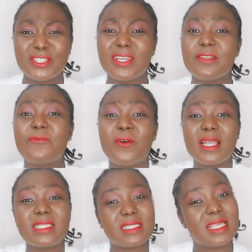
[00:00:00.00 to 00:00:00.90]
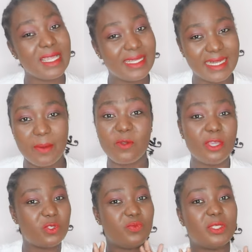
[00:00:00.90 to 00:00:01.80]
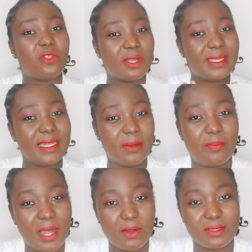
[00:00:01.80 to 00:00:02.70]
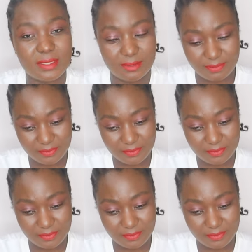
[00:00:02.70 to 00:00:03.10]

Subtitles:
So the first thing I'm going to be talking about,